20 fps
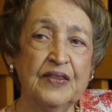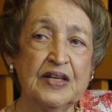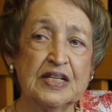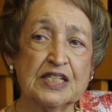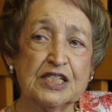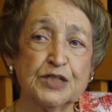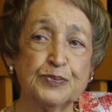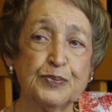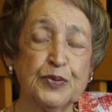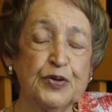
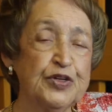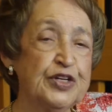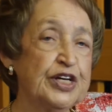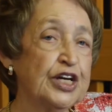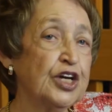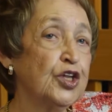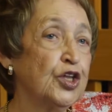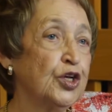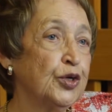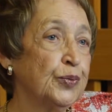This
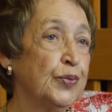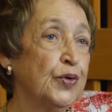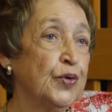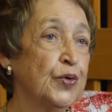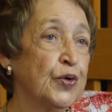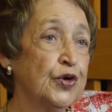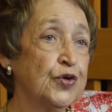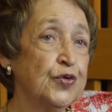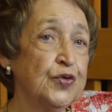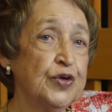particular
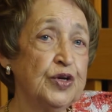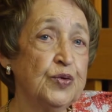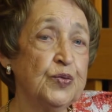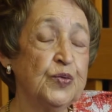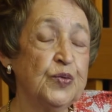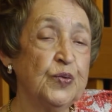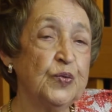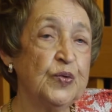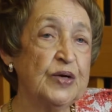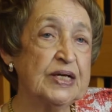
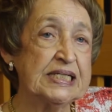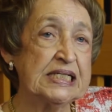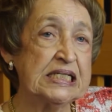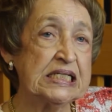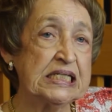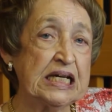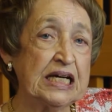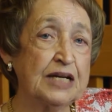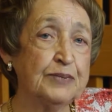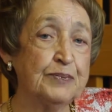portrait was
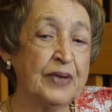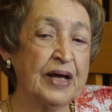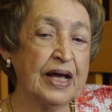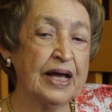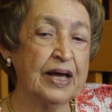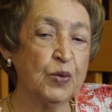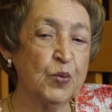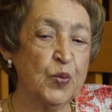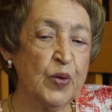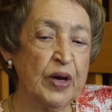done
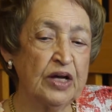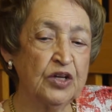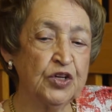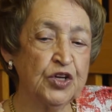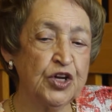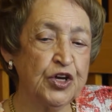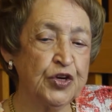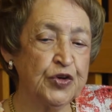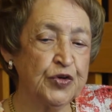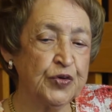by a
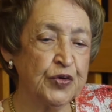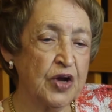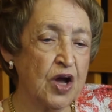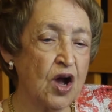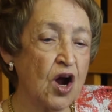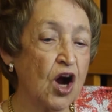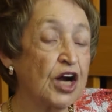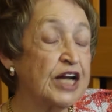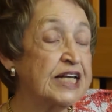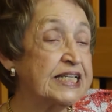well
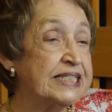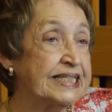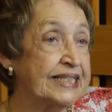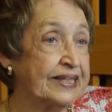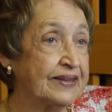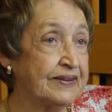known artist